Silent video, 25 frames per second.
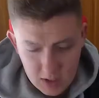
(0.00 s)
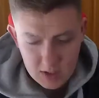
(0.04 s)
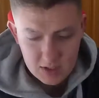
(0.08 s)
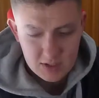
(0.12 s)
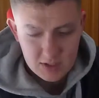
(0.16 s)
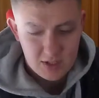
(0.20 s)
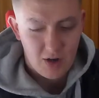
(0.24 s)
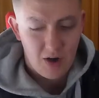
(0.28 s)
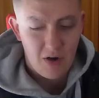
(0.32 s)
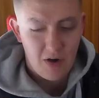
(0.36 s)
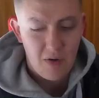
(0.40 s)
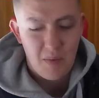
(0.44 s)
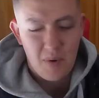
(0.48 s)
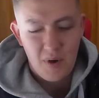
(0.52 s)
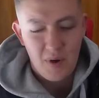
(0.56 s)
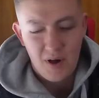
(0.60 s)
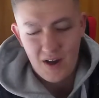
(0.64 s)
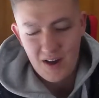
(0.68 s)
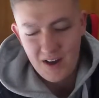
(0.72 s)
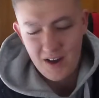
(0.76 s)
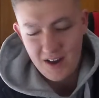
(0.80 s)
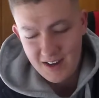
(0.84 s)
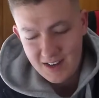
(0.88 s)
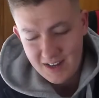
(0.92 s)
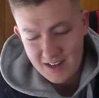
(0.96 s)
Someone
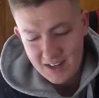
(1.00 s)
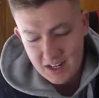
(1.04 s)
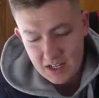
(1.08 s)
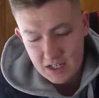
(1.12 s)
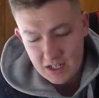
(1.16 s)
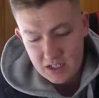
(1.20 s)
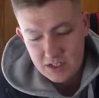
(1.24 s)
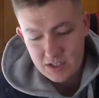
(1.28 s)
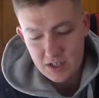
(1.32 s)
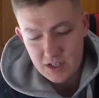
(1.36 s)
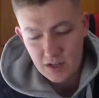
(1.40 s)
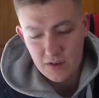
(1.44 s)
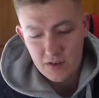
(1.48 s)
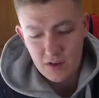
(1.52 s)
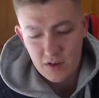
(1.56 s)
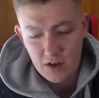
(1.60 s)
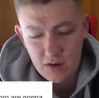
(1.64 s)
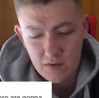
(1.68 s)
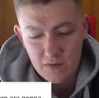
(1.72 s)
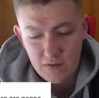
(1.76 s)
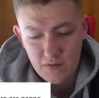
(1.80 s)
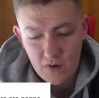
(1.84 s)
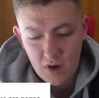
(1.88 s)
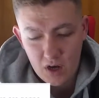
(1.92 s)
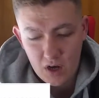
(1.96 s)
put
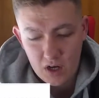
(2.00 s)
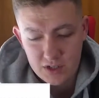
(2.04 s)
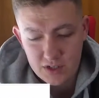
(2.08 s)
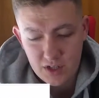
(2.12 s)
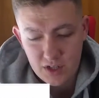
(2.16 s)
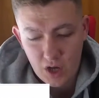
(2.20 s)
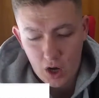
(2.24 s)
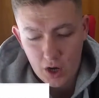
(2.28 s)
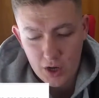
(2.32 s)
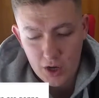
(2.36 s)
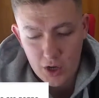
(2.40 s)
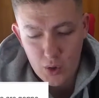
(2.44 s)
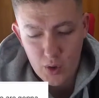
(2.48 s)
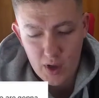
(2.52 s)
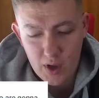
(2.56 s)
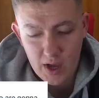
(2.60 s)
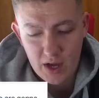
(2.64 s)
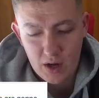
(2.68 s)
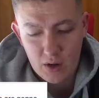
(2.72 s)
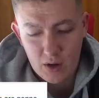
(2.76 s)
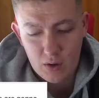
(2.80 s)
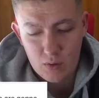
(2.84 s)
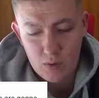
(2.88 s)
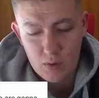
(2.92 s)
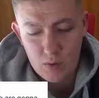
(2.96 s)
Sunderland first. Are you
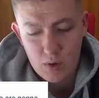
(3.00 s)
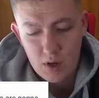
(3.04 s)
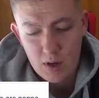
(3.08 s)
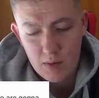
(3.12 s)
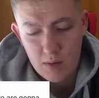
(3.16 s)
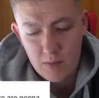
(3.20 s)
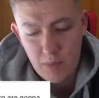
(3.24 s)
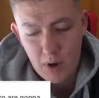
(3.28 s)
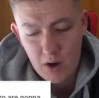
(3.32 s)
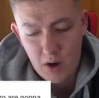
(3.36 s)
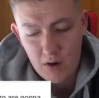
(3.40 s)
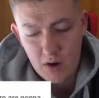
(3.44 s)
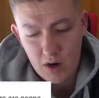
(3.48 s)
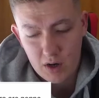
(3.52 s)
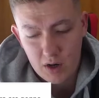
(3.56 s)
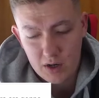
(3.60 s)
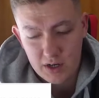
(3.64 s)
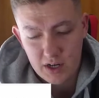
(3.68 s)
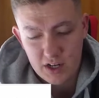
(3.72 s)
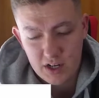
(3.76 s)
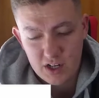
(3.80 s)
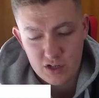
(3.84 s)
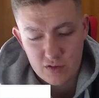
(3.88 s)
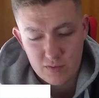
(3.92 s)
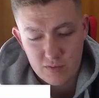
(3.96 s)
ill? Boro are
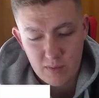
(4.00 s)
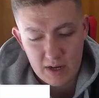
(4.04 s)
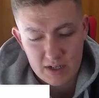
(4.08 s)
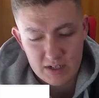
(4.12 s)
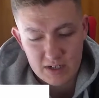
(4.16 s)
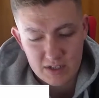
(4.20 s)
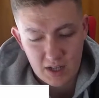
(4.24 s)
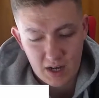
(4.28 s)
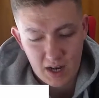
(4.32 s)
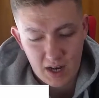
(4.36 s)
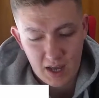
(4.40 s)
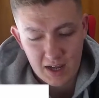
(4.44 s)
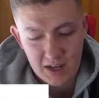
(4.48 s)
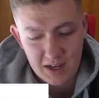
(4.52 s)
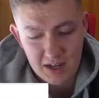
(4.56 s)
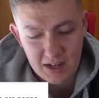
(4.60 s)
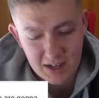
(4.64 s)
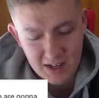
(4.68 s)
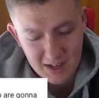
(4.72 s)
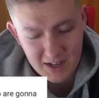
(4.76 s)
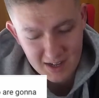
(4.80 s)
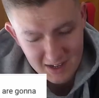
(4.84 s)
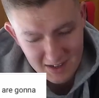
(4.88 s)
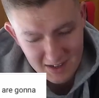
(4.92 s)
gonna smash the league.